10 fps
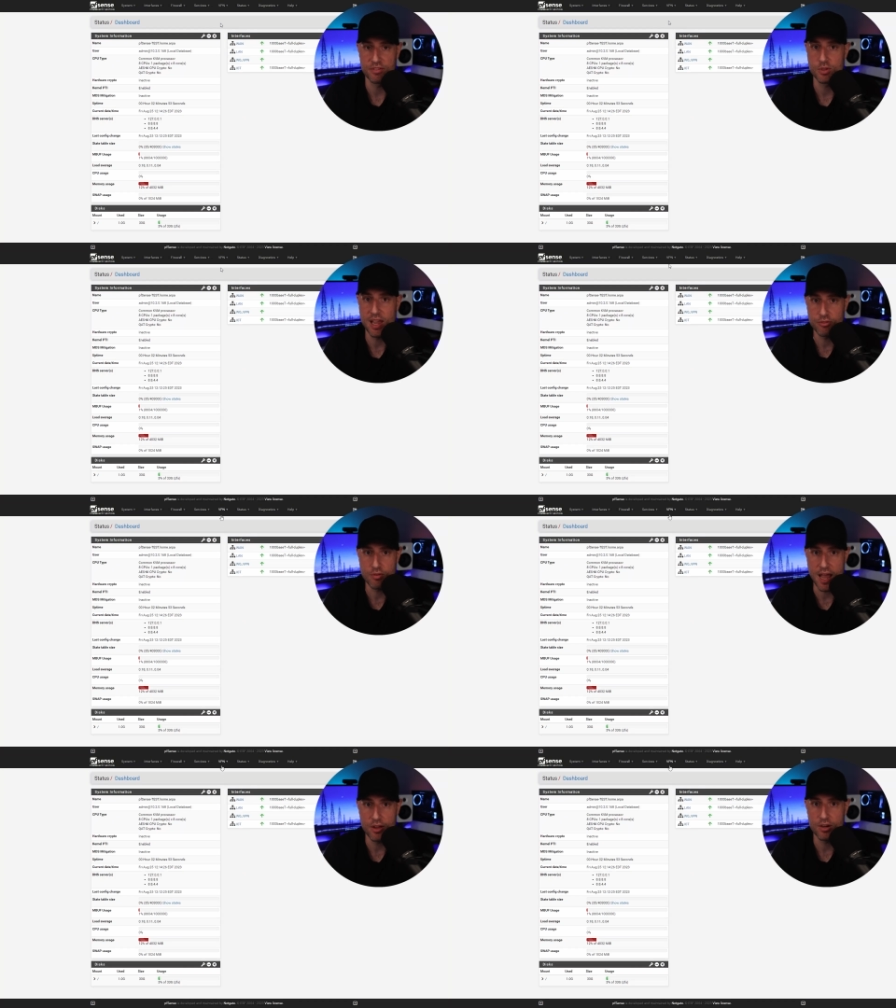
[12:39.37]
If you have a
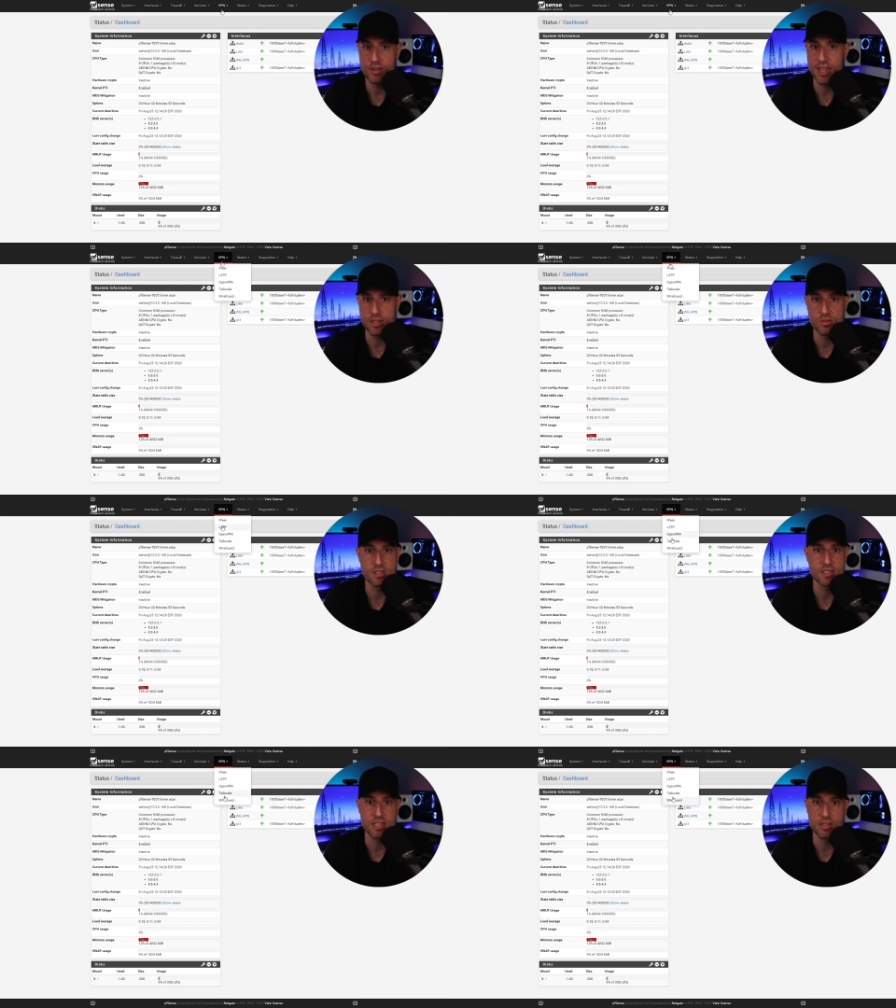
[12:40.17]
router that
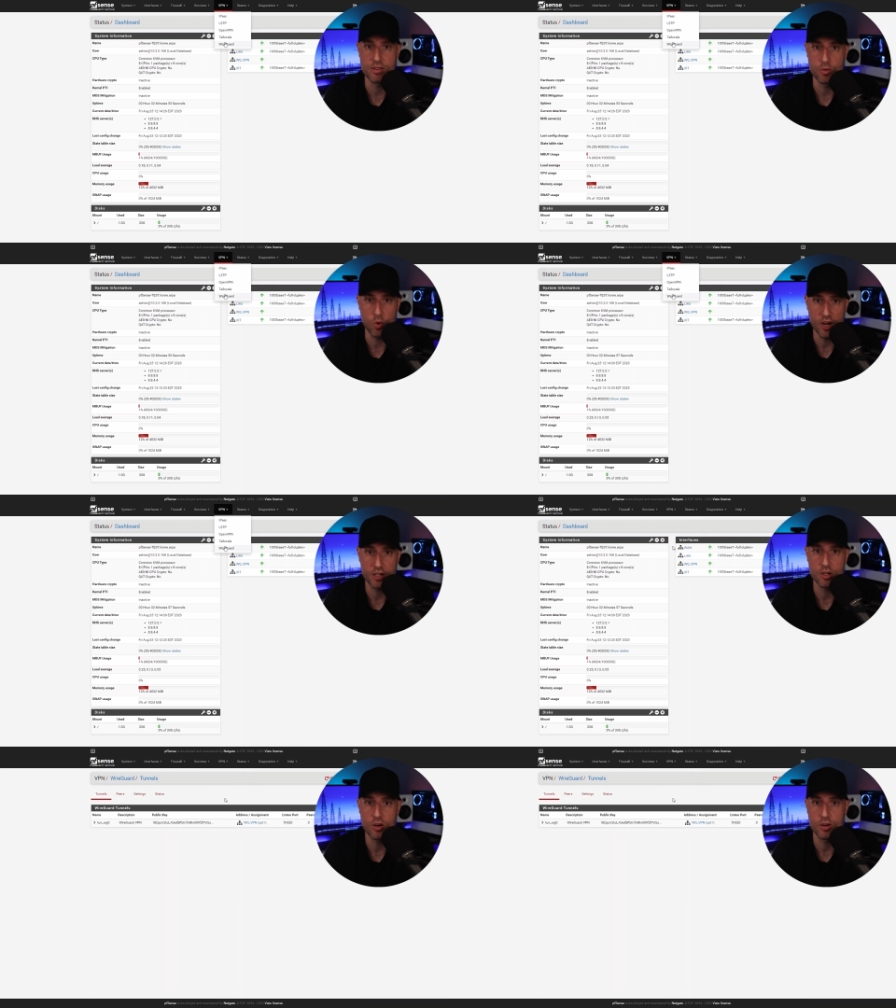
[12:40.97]
uses either
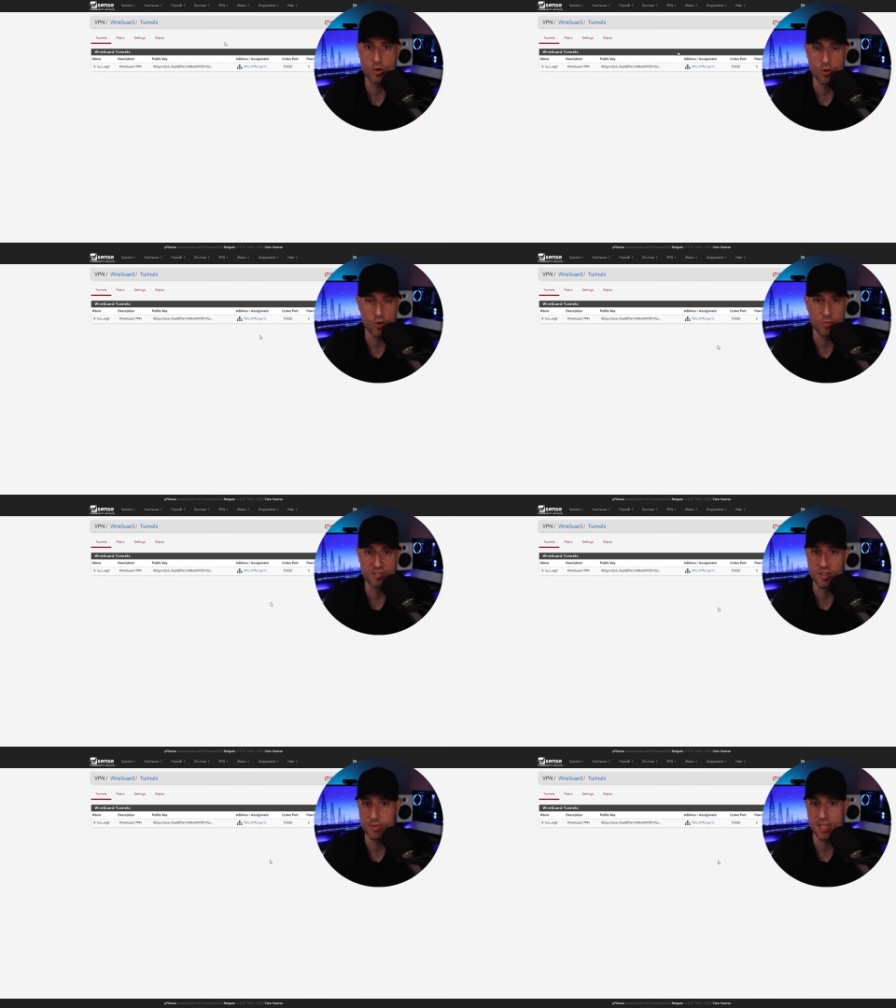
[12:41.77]
WireGuard or
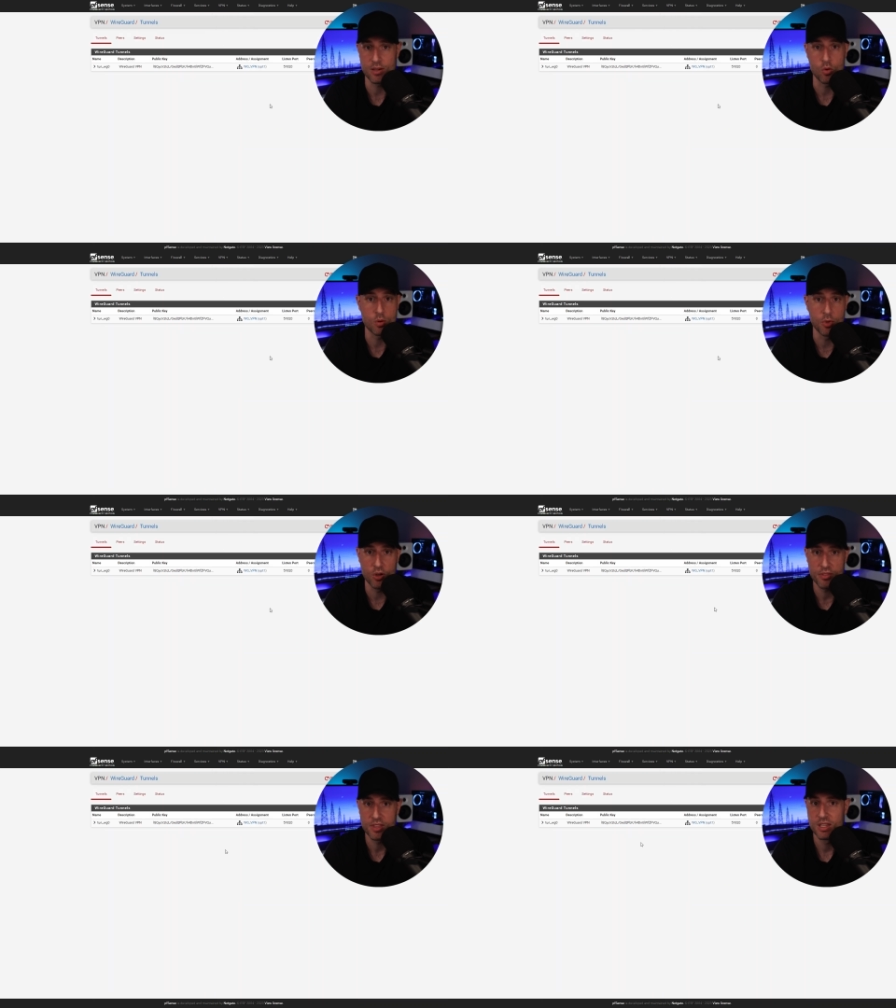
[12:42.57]
OpenVPN or
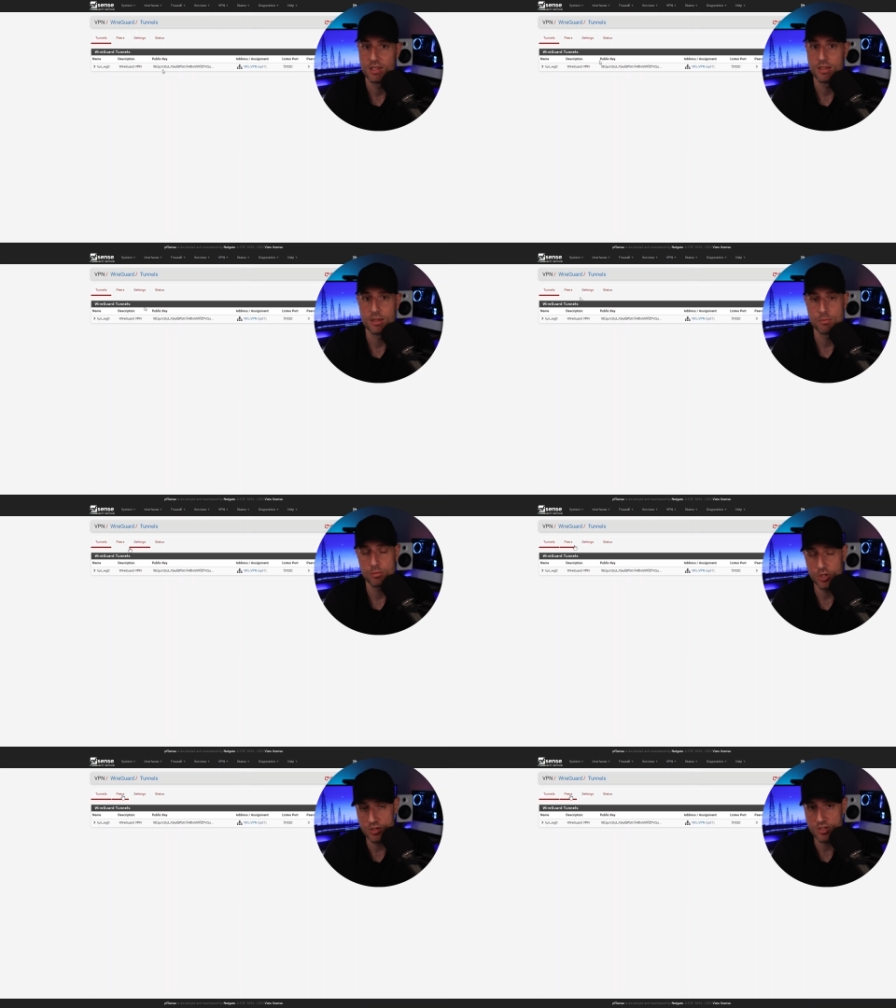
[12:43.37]
both,
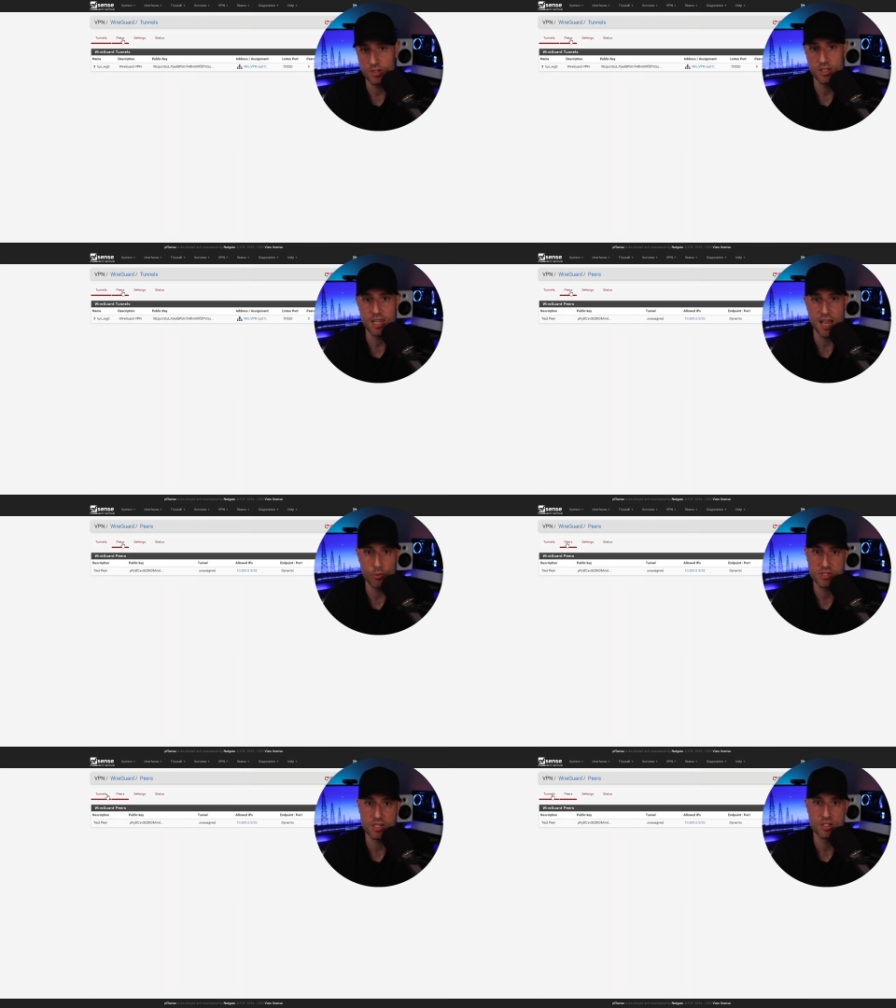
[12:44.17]
personally, I
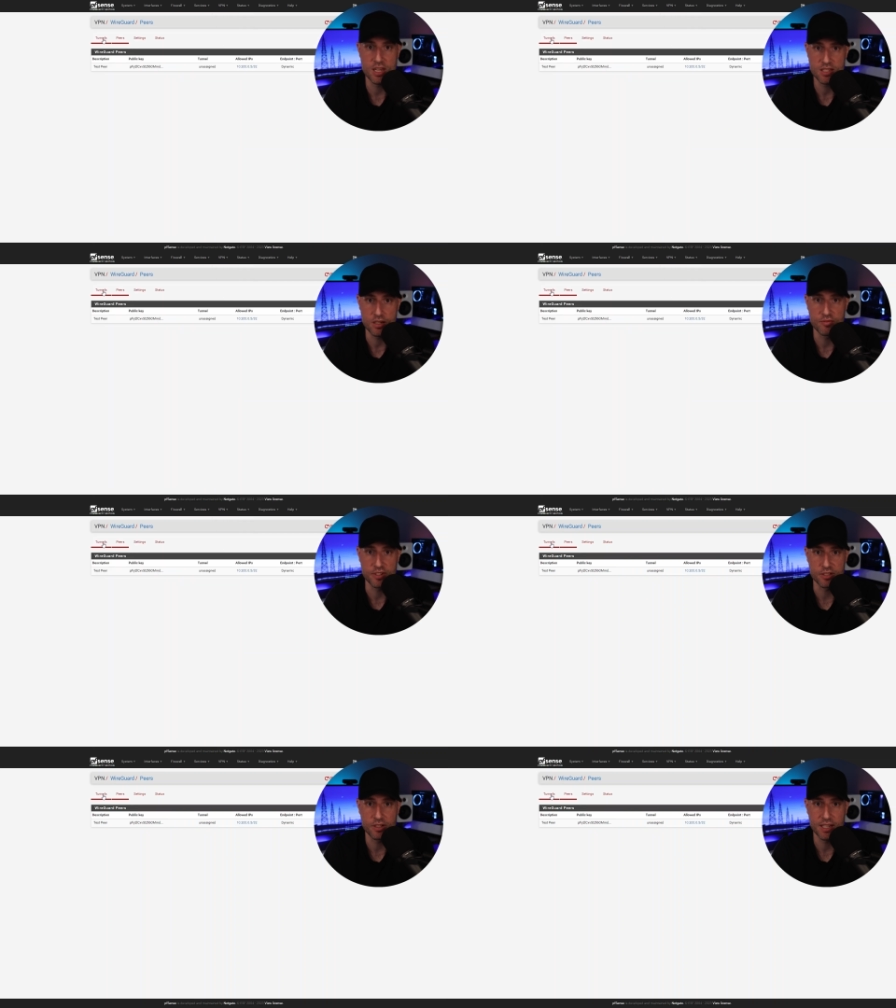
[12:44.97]
would suggest
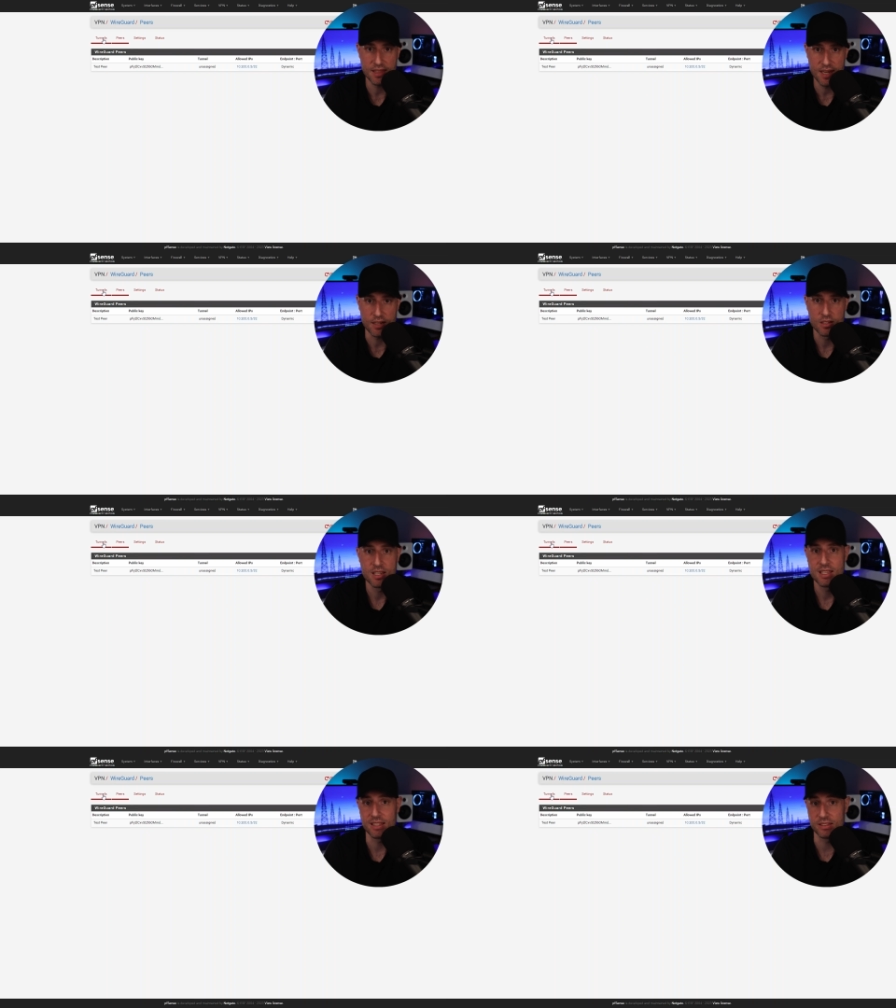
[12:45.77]
configuring it there.
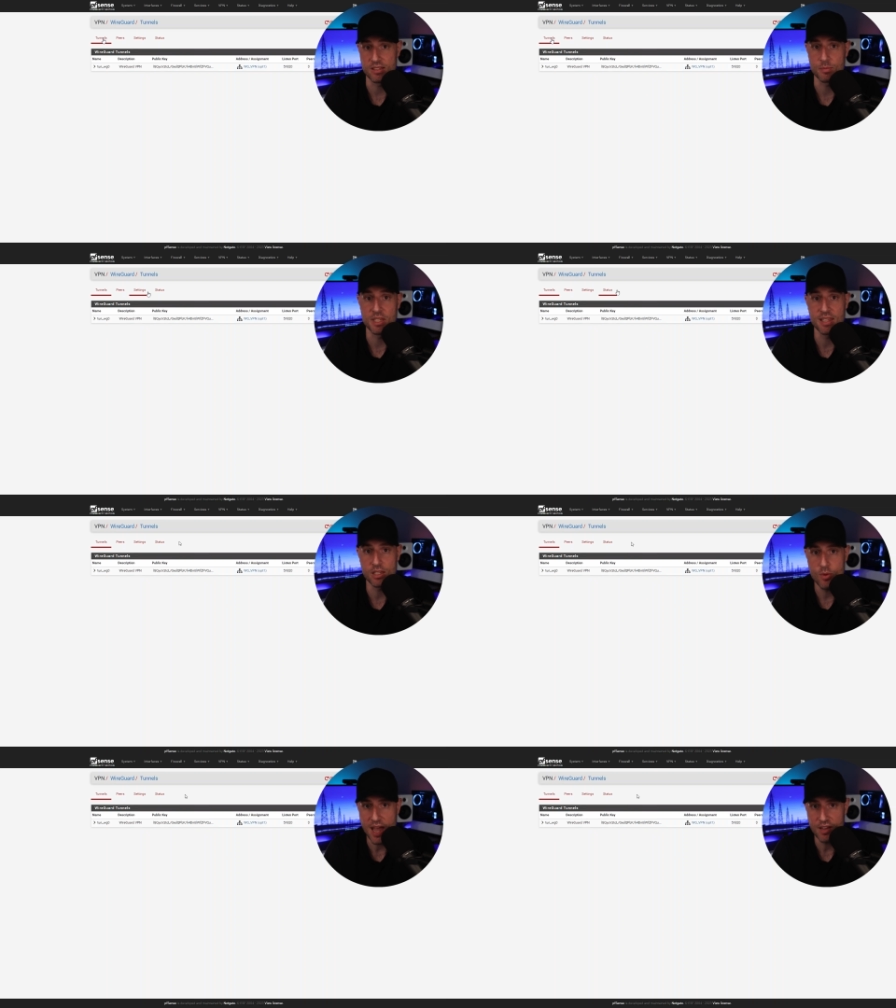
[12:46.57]
That doesn't mean
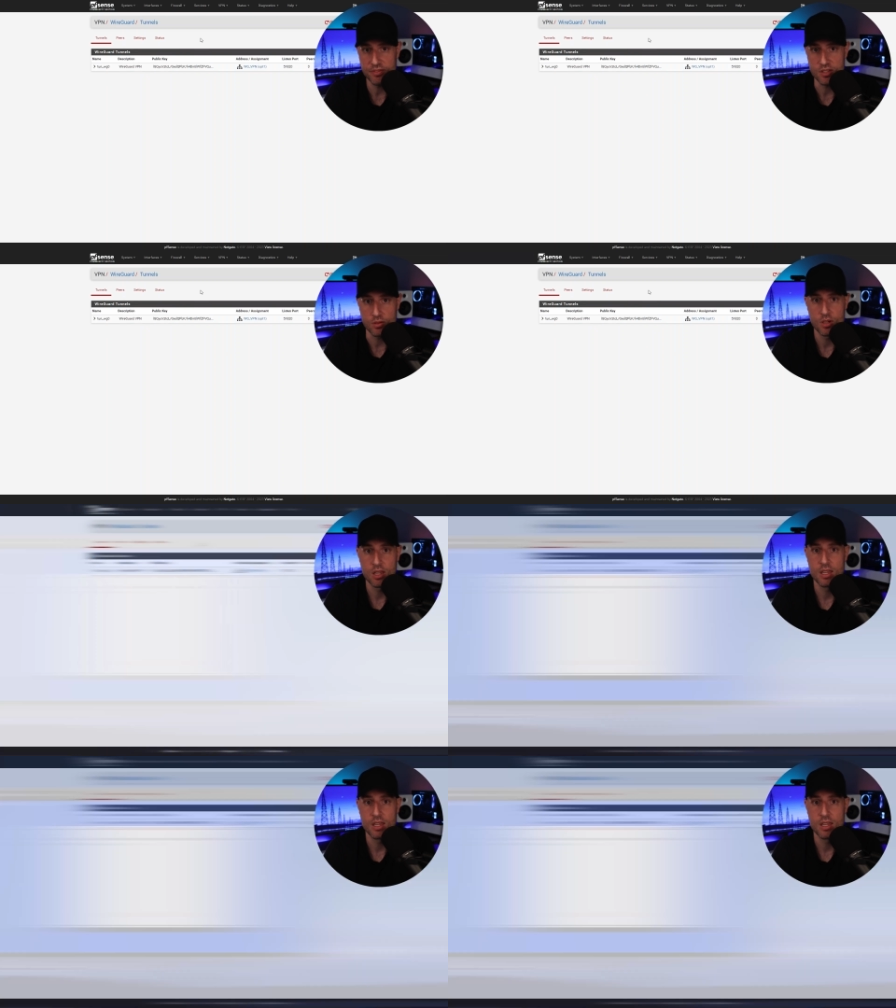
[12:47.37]
that you have to.